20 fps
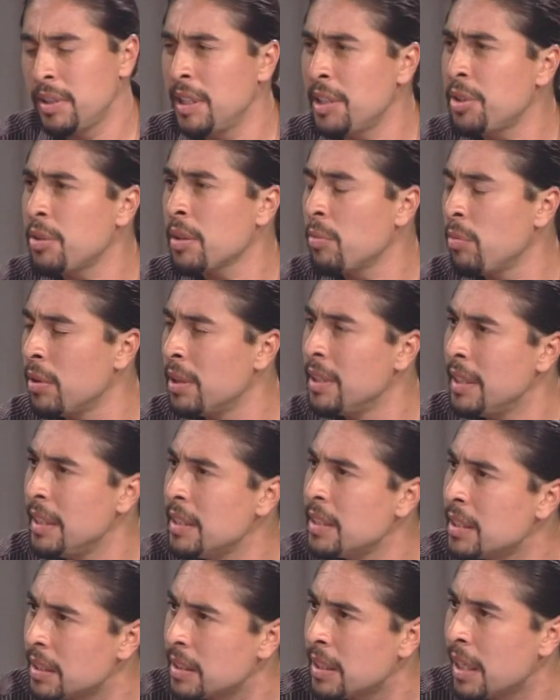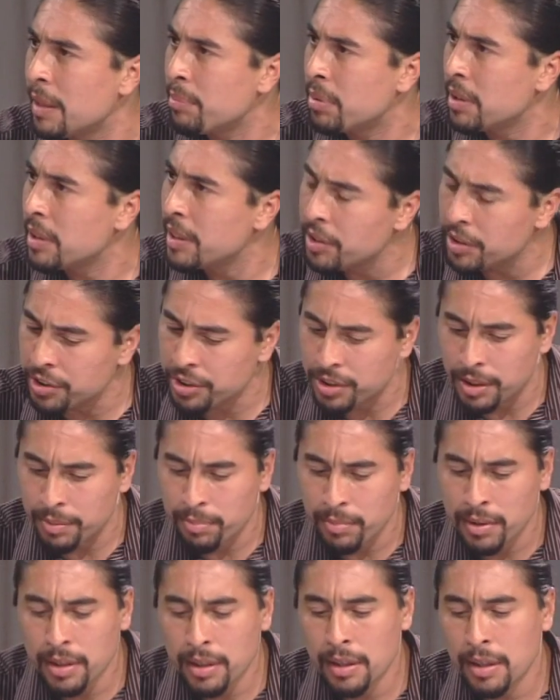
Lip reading: District 1 needs that type of leadership.